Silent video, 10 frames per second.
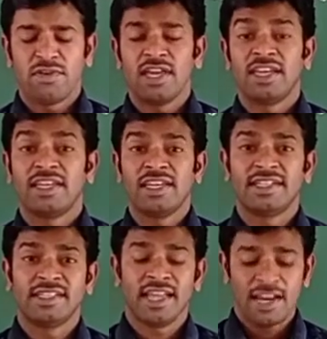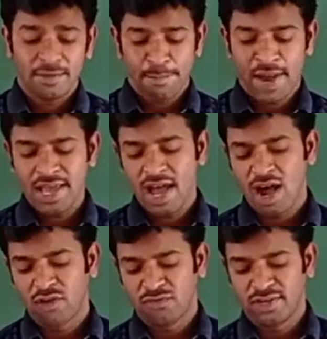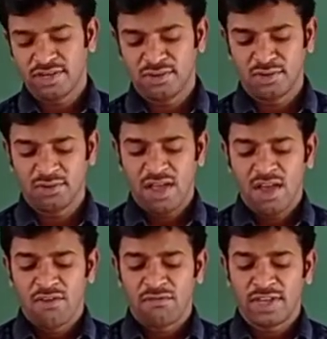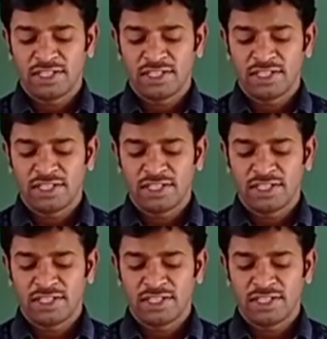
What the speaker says: We reached there by afternoon. We